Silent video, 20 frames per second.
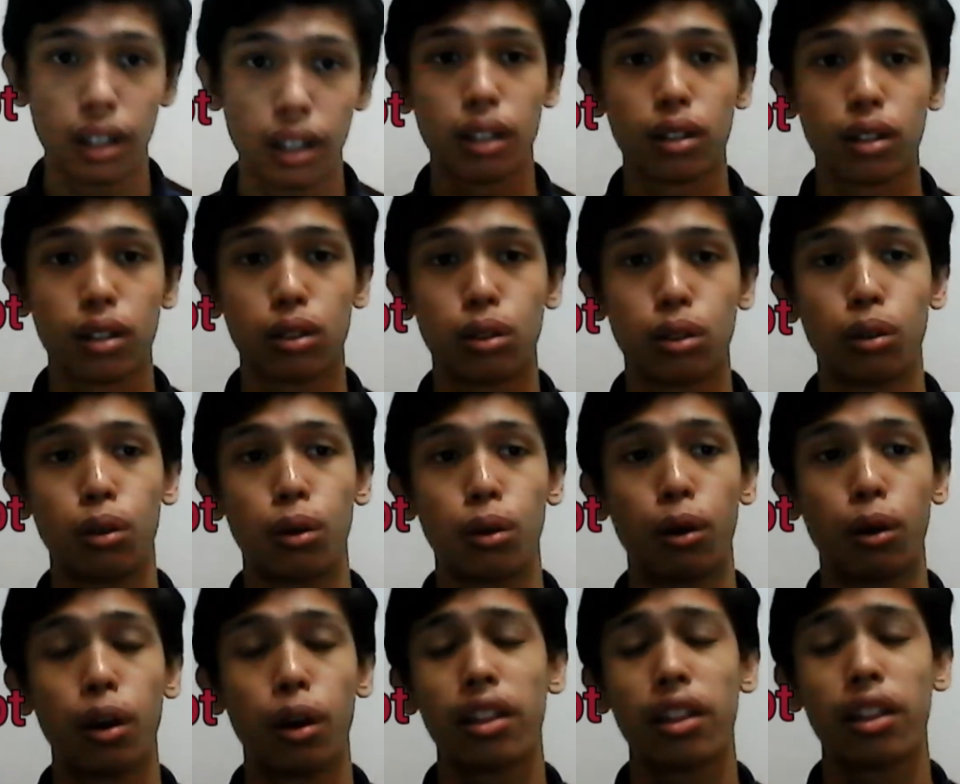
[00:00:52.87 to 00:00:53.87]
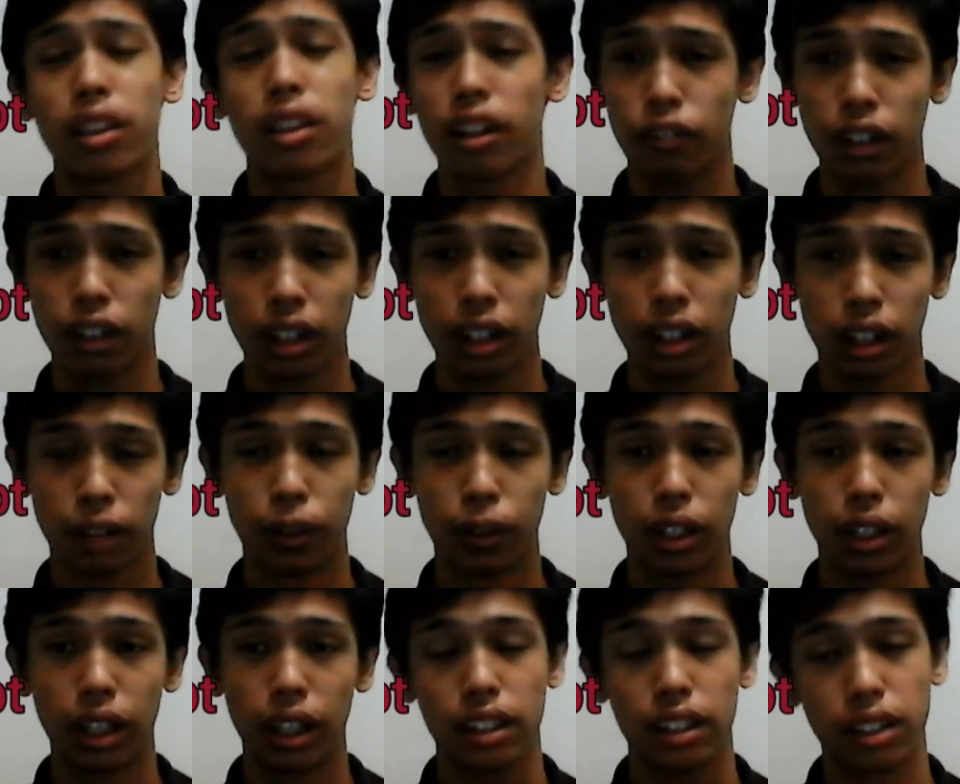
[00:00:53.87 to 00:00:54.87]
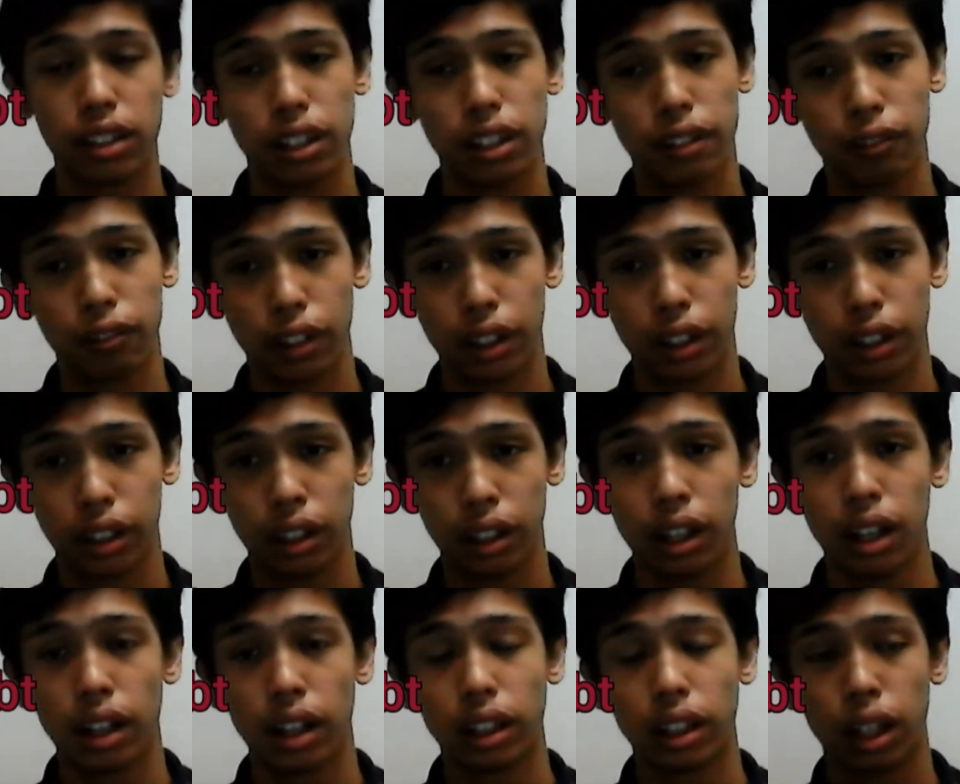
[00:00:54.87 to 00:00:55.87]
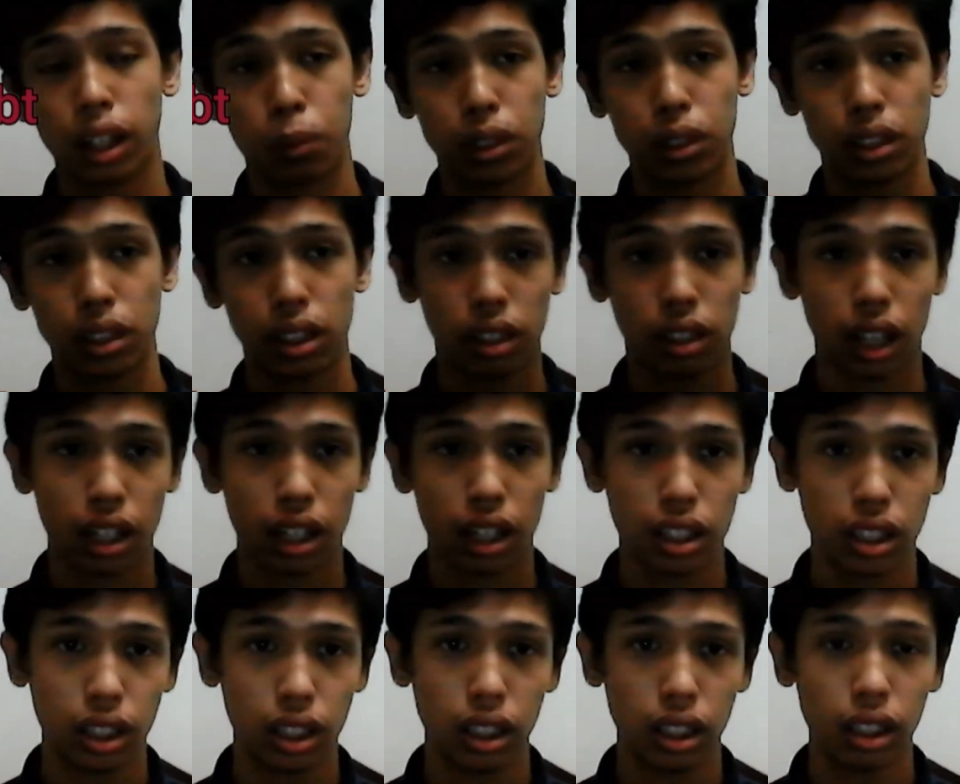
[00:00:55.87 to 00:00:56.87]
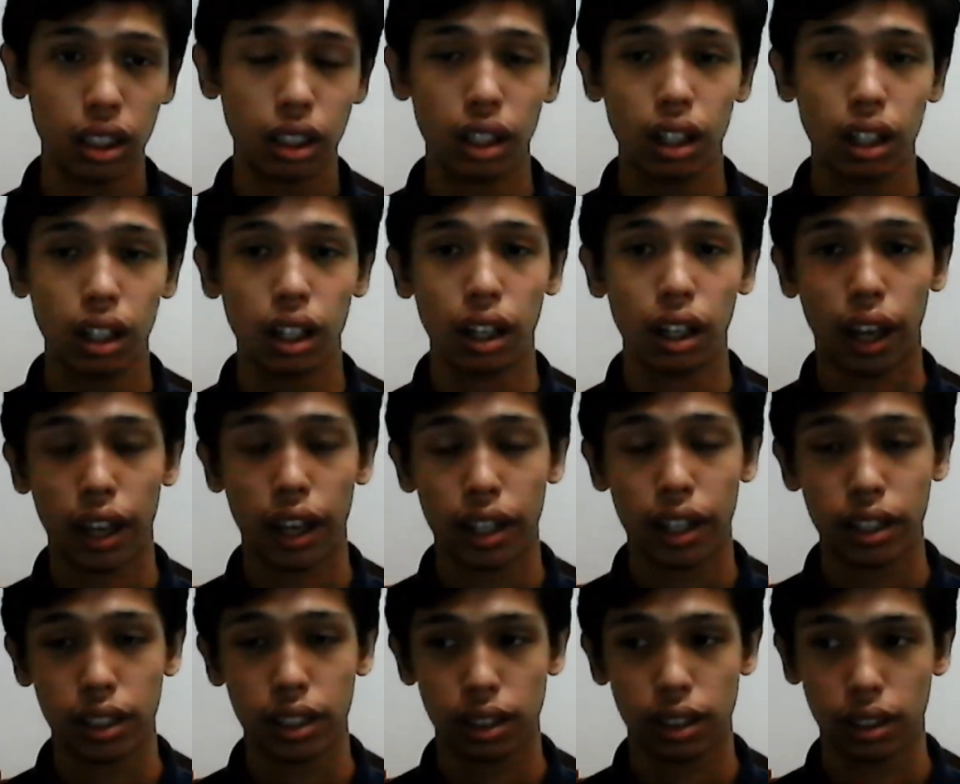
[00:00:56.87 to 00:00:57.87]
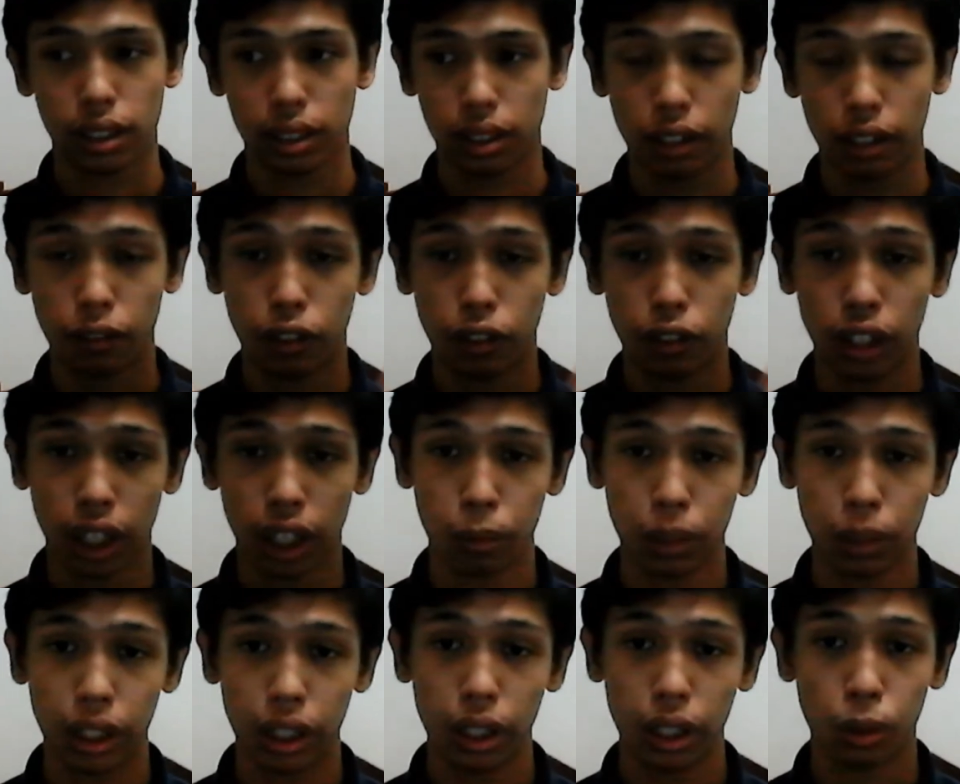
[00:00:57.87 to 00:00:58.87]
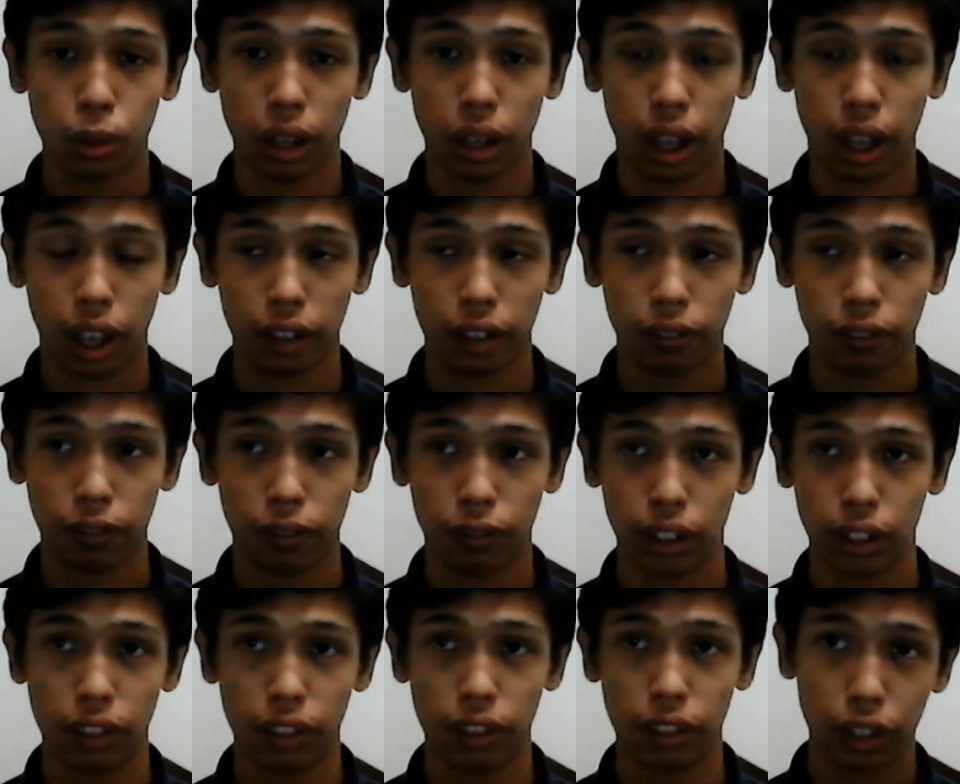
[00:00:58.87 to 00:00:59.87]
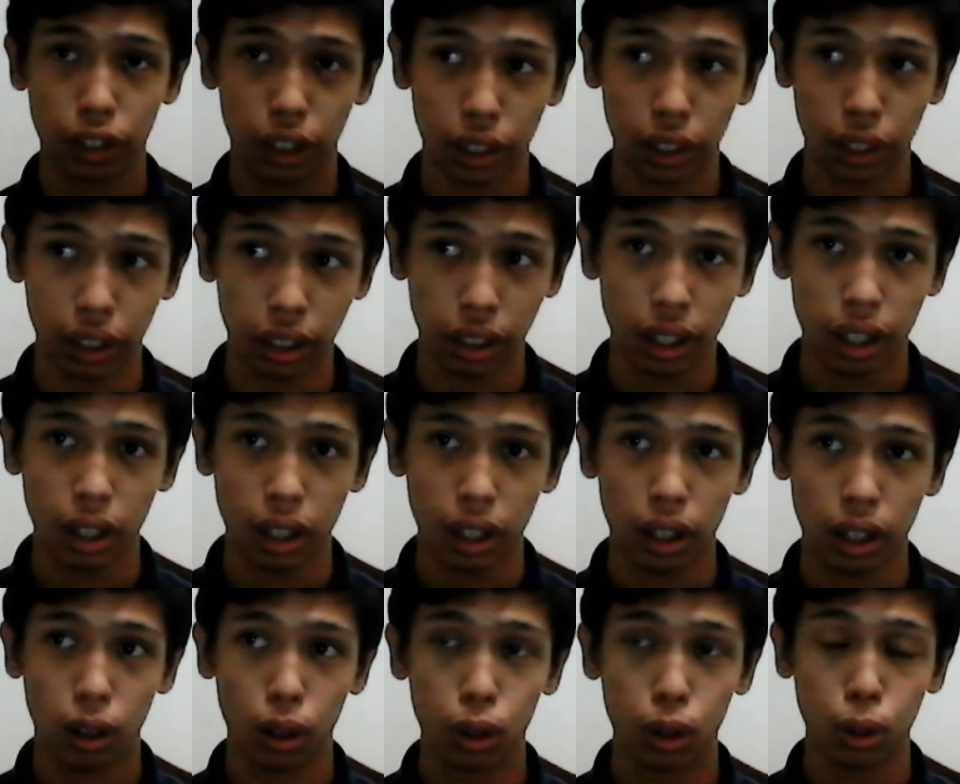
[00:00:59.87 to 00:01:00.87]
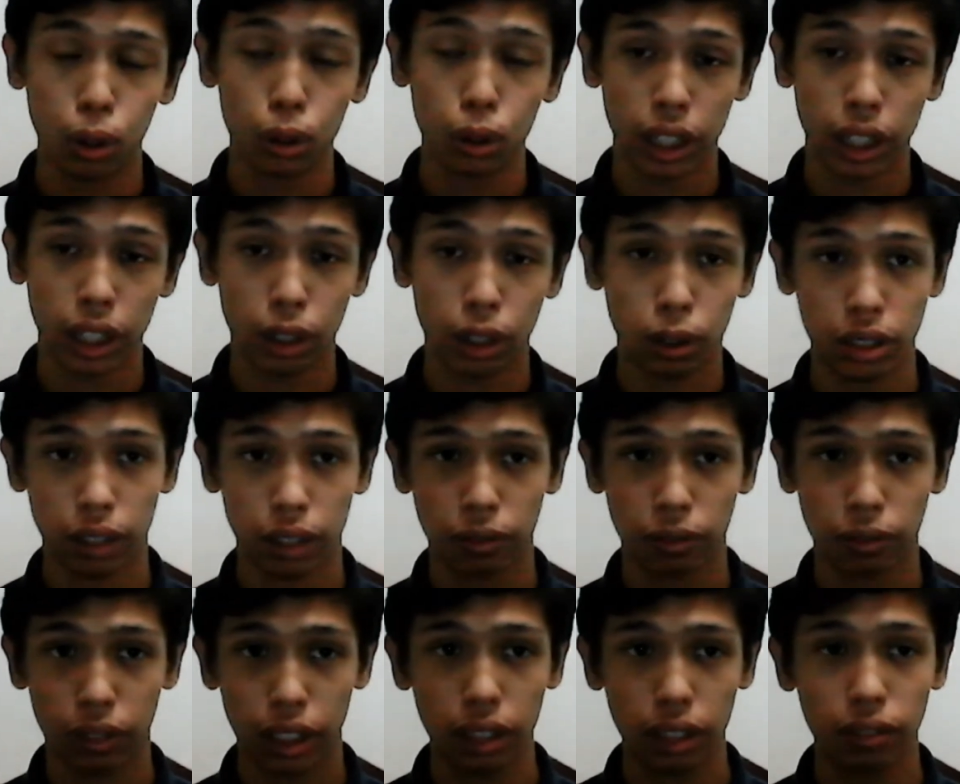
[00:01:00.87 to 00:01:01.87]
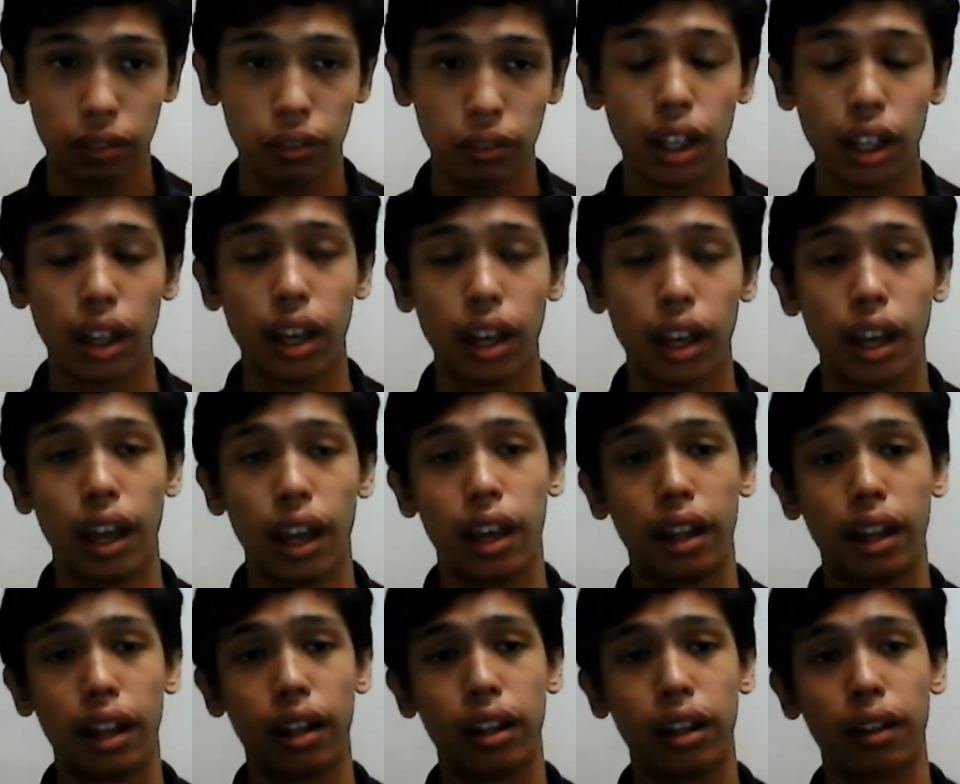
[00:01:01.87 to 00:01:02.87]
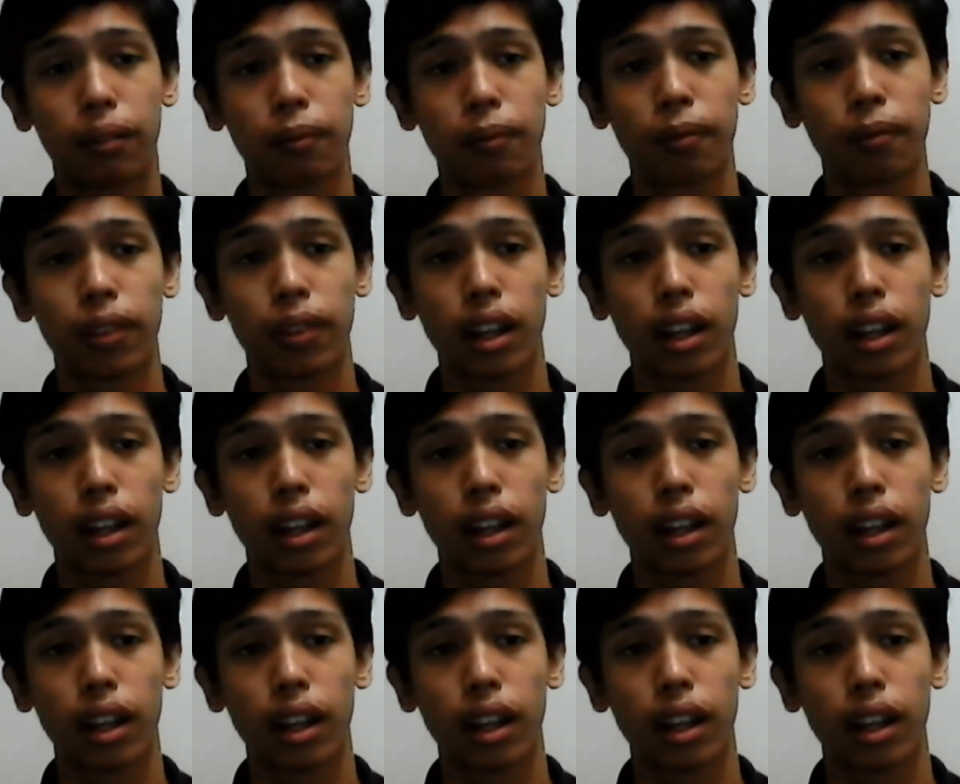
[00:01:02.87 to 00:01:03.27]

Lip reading: So, different company has different capital structure as different company have different goals and objective, and